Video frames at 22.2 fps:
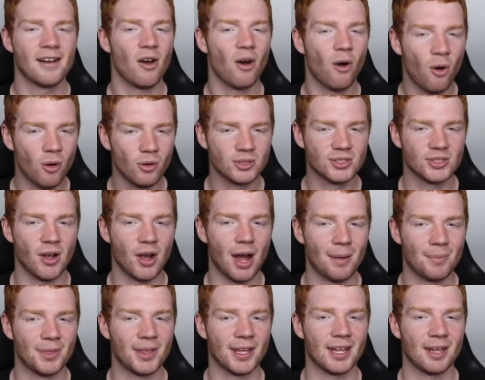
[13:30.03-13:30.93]
also
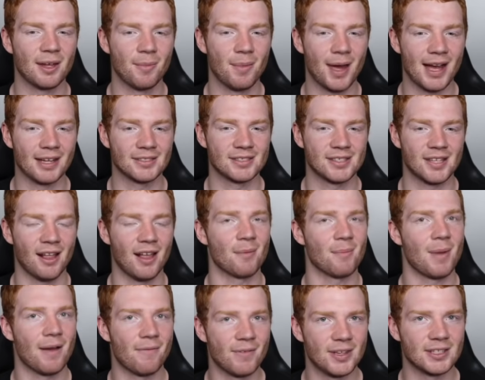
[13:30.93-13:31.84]
I'm thinking about
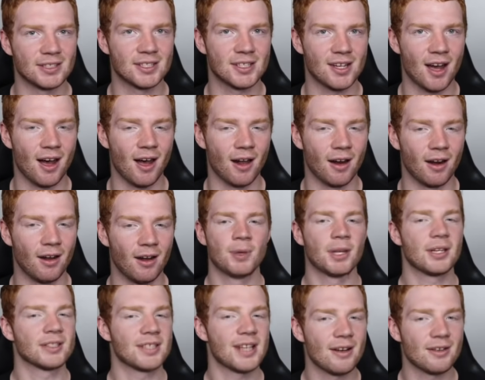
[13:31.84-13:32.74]
selling my Vince Carter
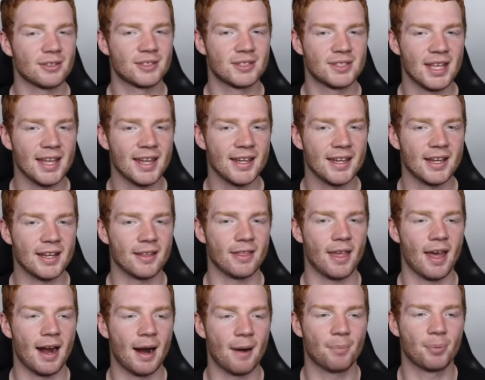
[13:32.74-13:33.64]
because I was thinking
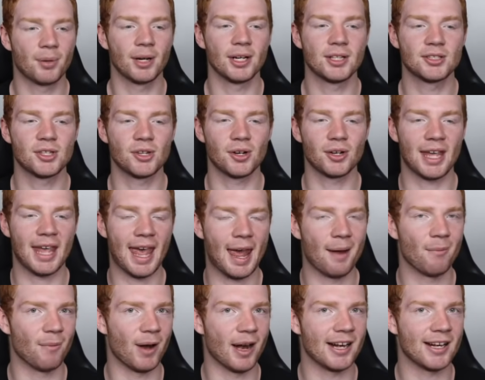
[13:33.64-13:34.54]
that I'm pretty sure
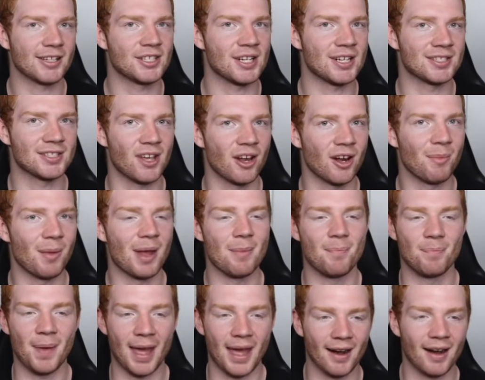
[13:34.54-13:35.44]
Cam Reddish is going to be
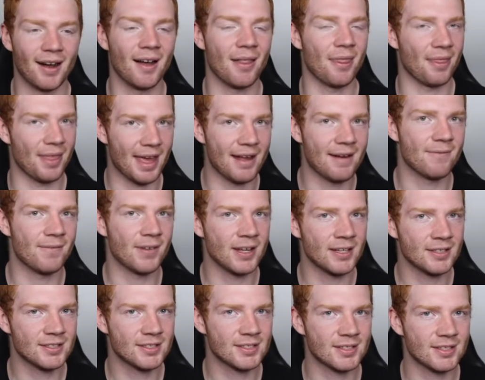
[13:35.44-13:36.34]
better than
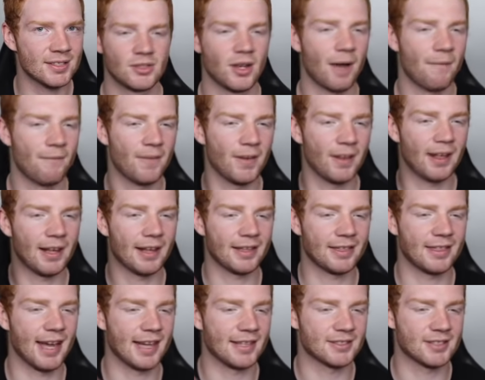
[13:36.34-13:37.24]
Vince. So I feel
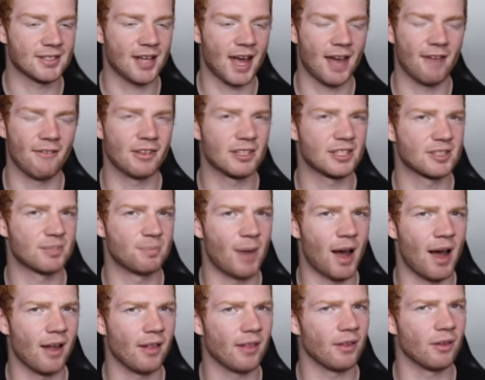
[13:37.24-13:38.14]
like that's kind of a
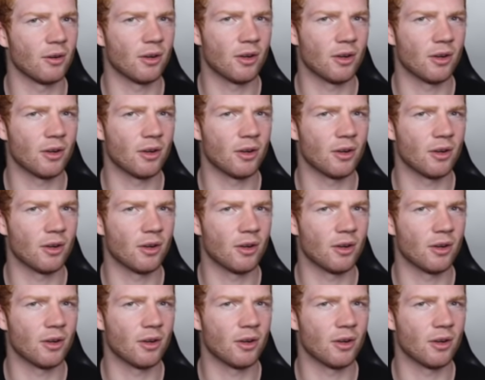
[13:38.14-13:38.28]
smart little